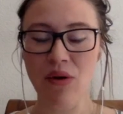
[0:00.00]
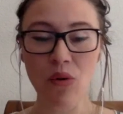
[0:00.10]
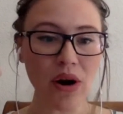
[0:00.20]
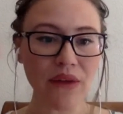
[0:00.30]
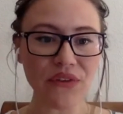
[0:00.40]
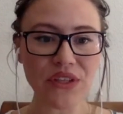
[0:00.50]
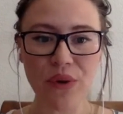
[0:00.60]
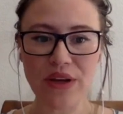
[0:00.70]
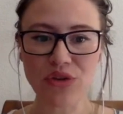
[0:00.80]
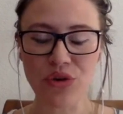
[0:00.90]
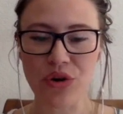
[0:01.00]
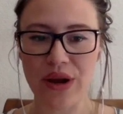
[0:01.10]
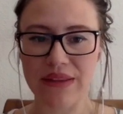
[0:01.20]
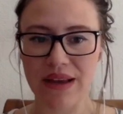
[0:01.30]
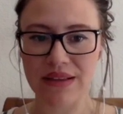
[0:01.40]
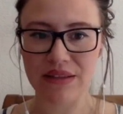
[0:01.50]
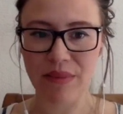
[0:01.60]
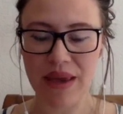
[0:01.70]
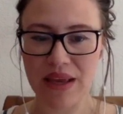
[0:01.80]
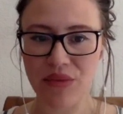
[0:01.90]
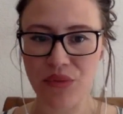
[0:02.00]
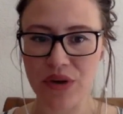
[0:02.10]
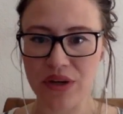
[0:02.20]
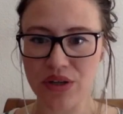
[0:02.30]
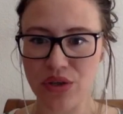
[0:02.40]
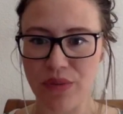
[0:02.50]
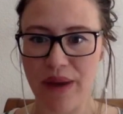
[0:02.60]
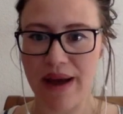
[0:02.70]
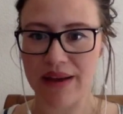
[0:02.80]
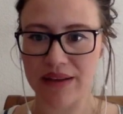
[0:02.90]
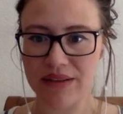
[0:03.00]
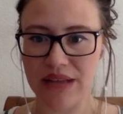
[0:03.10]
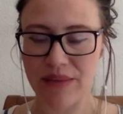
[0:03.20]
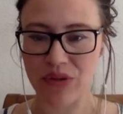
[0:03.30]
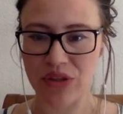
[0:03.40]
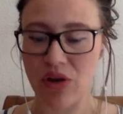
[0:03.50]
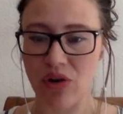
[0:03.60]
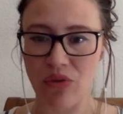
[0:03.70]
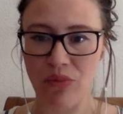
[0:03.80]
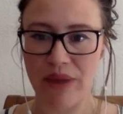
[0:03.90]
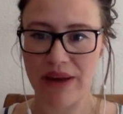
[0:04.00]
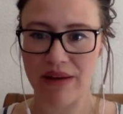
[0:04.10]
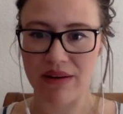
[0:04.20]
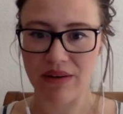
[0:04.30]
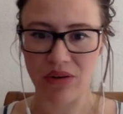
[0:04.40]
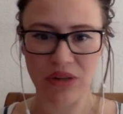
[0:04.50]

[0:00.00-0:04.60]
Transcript: What if it's retrograde? Does it make it worse or bad? Someone or better, or it